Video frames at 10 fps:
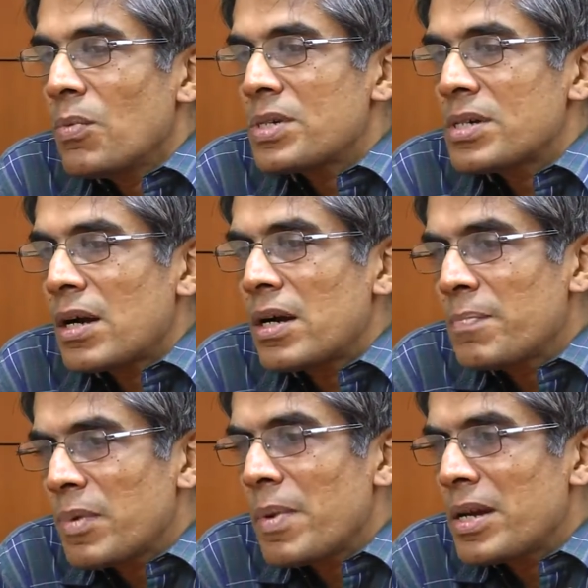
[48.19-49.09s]
we started
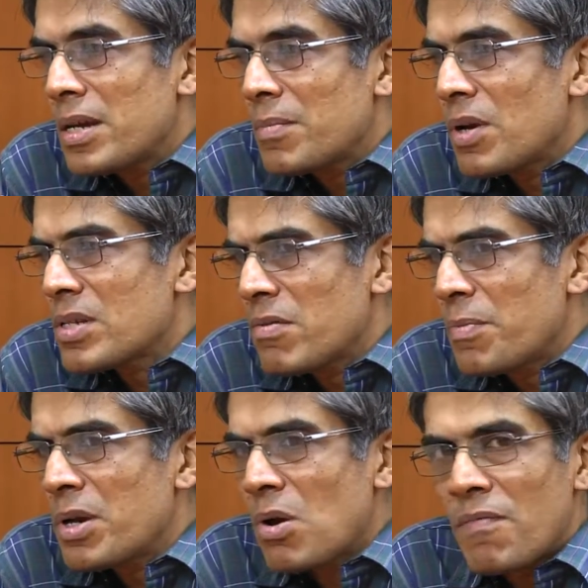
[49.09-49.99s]
implementing because they were
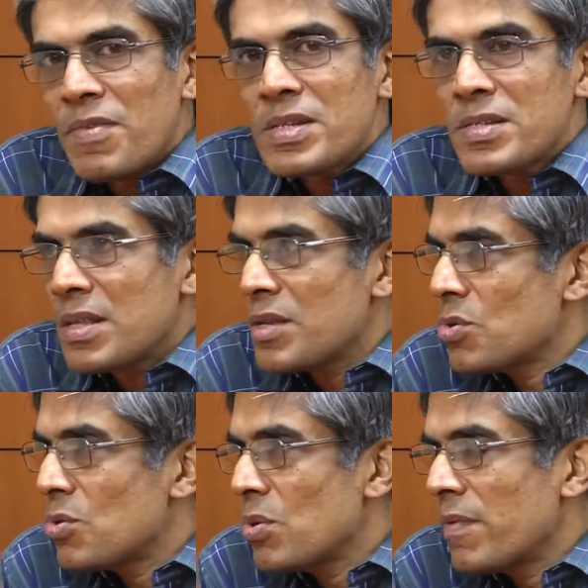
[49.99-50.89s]
pretty obvious things to do,